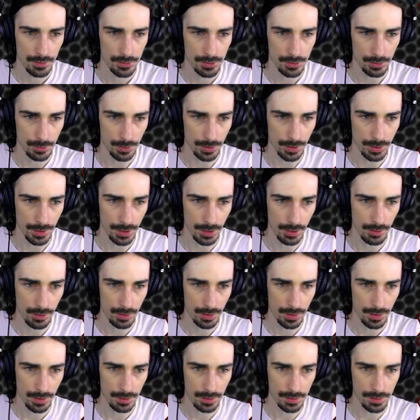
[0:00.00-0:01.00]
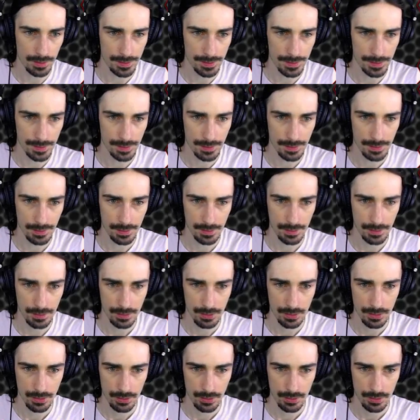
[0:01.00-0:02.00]
So here it is.
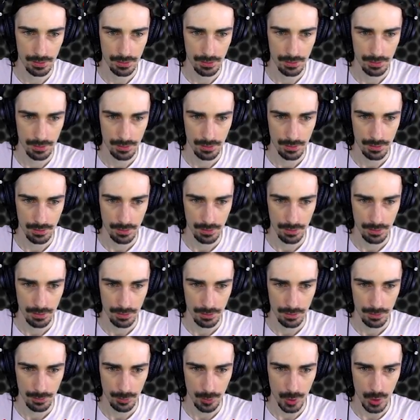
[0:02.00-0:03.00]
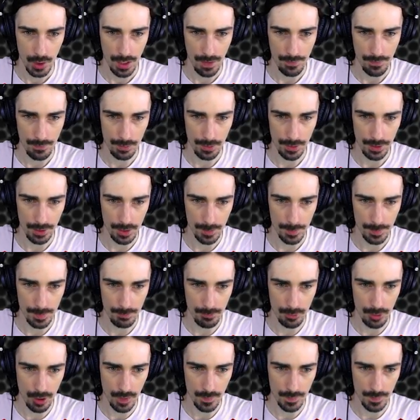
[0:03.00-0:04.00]
You have a little
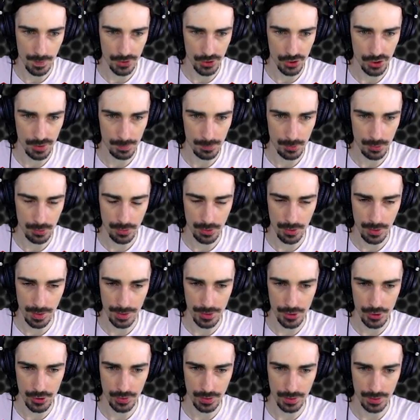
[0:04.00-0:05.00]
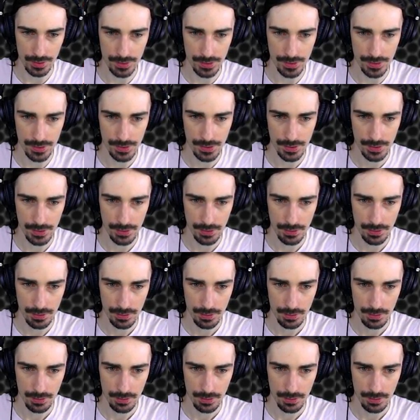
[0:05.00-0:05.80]
bit more of a smoother entrance.